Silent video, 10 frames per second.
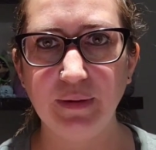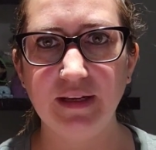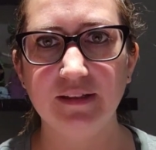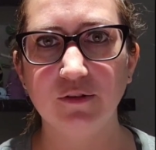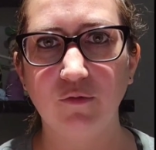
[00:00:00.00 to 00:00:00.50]

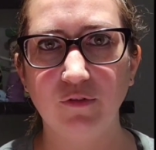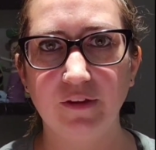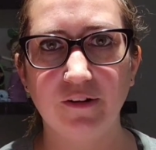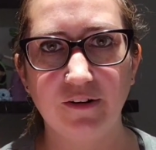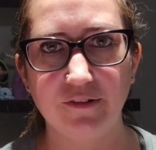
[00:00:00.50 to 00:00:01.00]
bins over
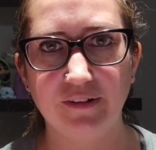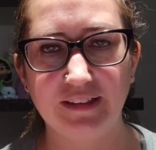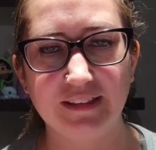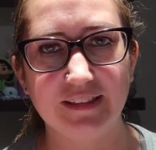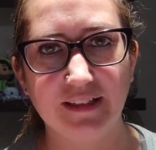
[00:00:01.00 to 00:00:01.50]
there
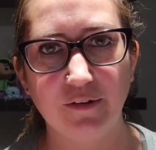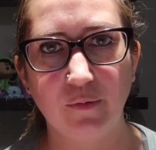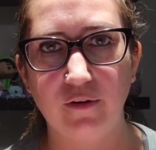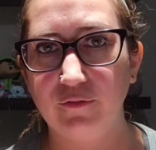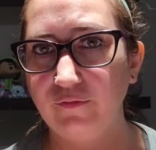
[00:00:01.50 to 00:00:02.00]
underneath the
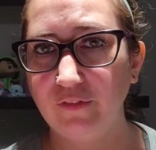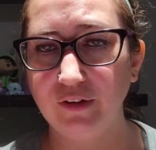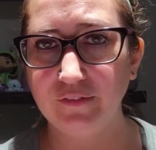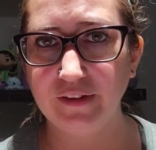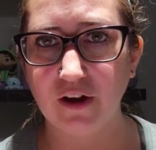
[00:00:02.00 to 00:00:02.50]
stairwell full
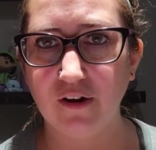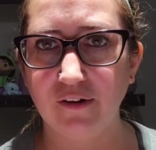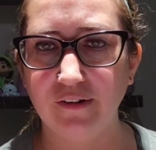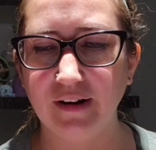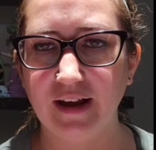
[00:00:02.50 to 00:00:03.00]
of
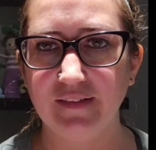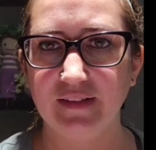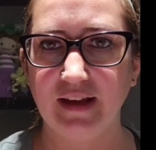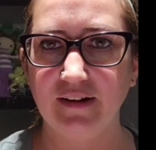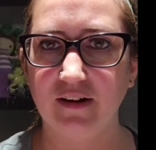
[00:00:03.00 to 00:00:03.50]
yarn. And
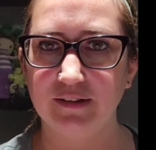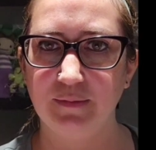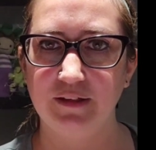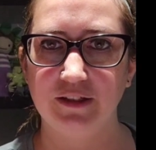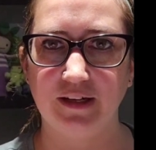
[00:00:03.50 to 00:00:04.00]
then not to
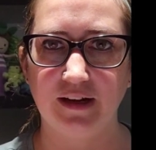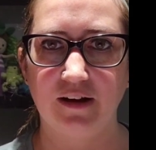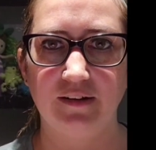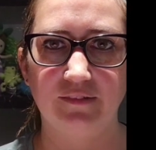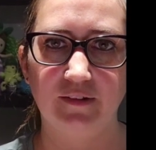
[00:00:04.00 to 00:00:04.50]
mention I
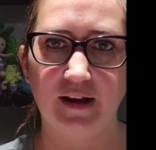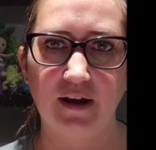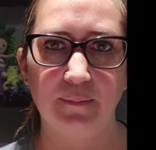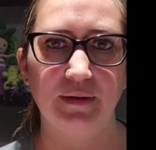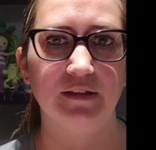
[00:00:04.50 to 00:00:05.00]
got
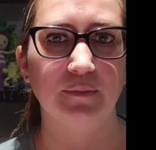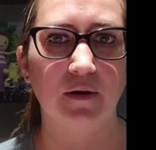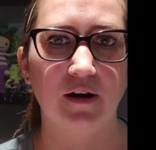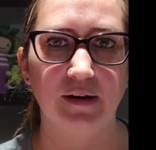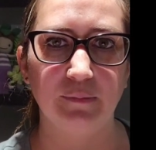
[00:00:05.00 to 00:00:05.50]
bins
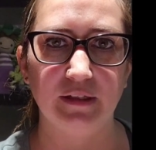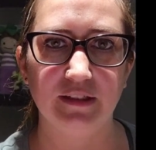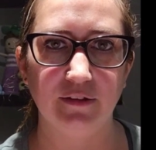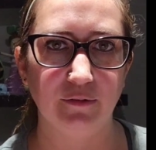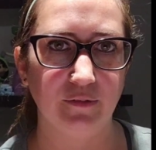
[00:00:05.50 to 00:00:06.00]
behind me
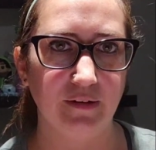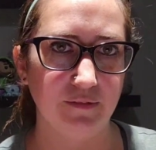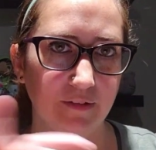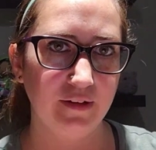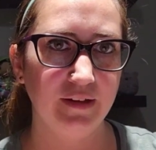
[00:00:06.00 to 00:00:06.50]
too, and
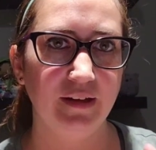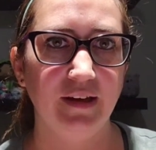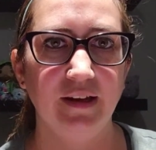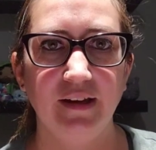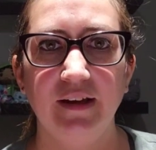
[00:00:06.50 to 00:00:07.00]

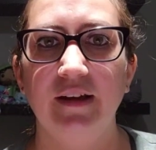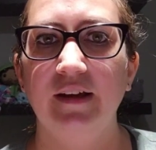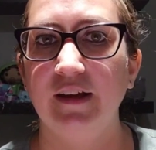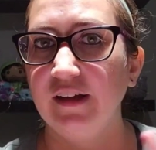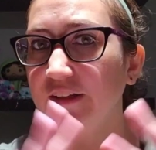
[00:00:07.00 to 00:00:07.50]

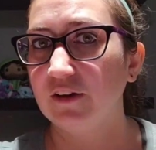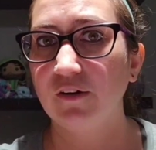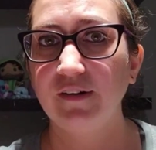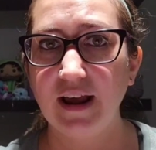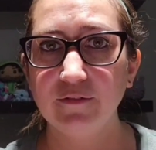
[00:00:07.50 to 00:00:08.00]

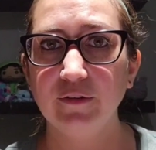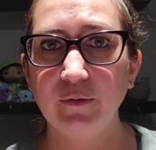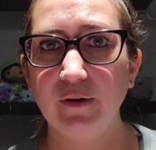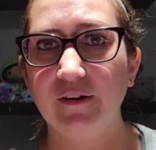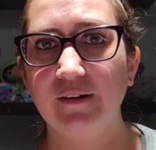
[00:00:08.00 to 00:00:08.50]
yarn
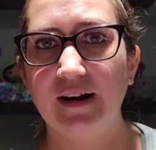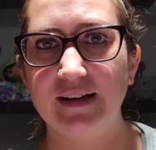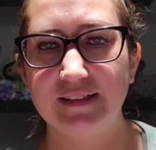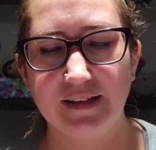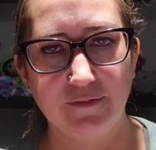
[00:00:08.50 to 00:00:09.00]
everywhere,
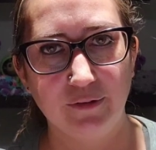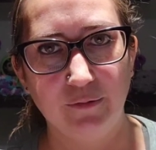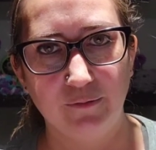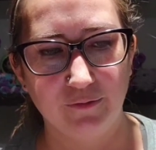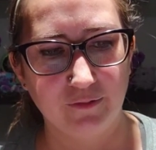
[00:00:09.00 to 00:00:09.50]
as every you